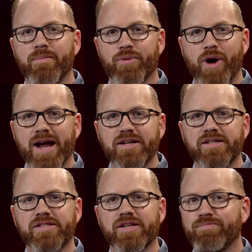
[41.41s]

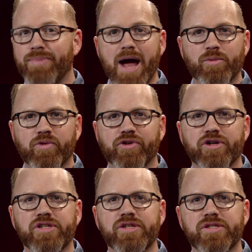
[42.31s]
practice, Bible
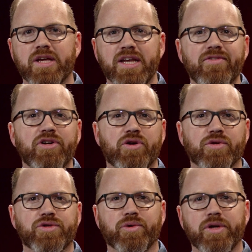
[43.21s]
verses, and even
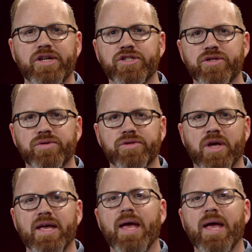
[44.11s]
cultural issues.